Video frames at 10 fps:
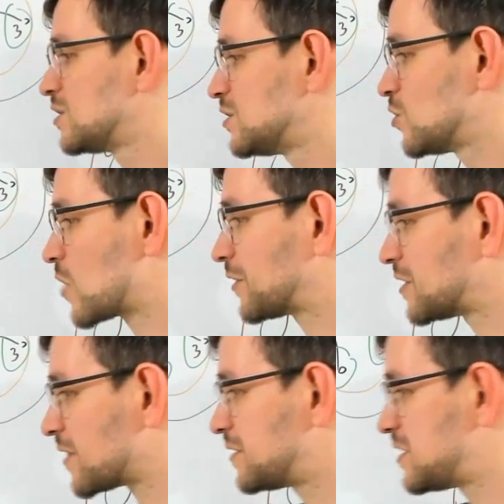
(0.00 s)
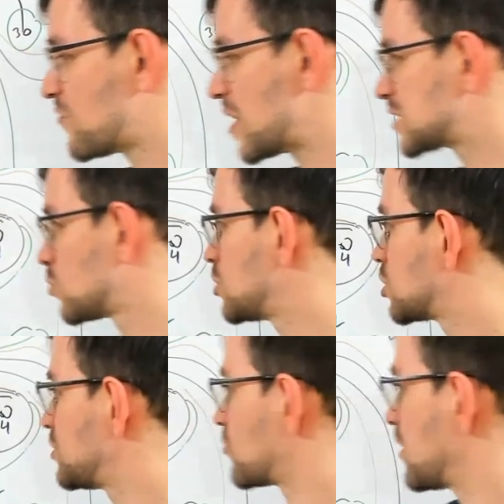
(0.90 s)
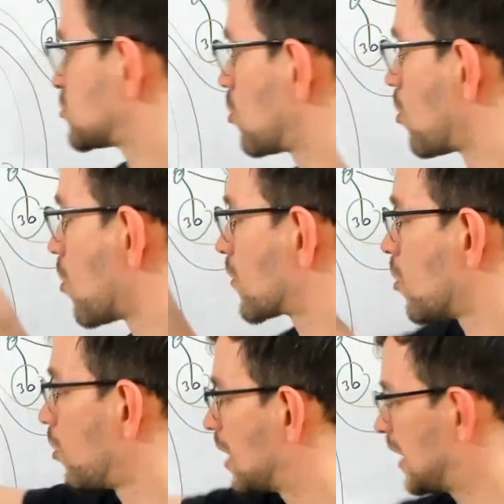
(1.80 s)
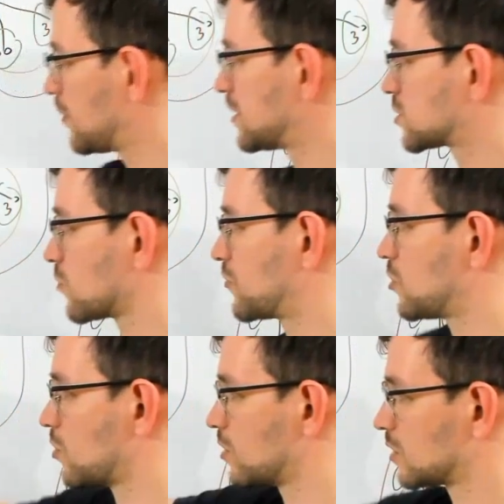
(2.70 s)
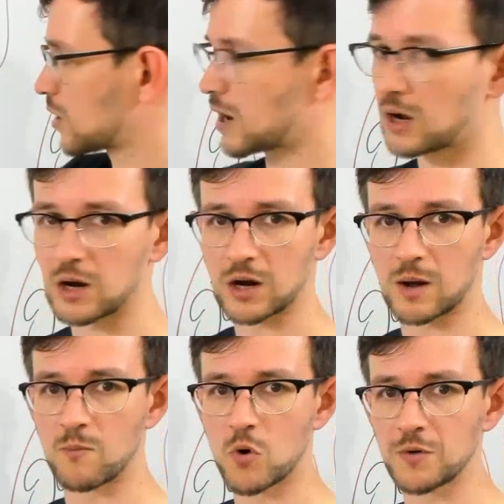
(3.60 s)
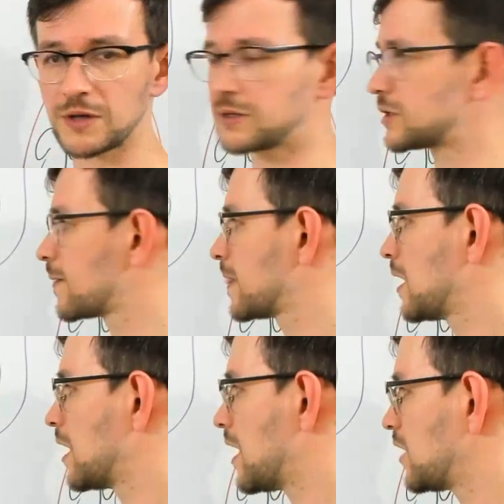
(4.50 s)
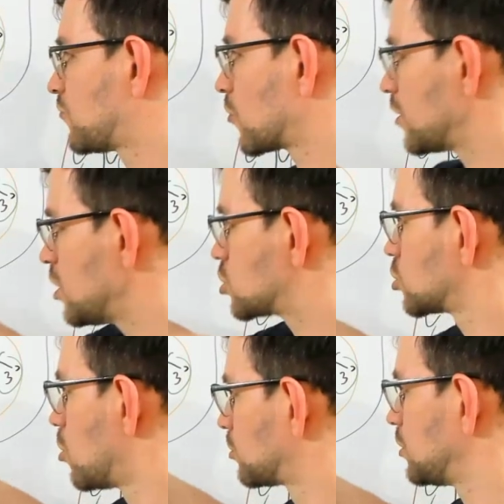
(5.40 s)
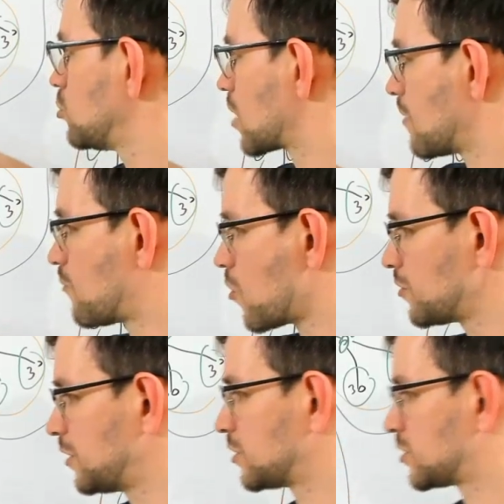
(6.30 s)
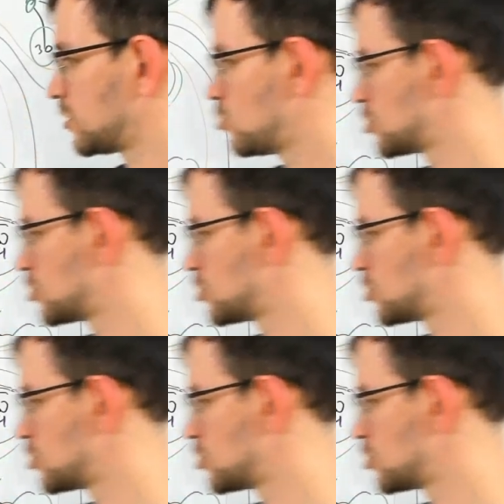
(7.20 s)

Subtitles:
You write another DFS which iterates over all elements of your component, and for each node in your component, you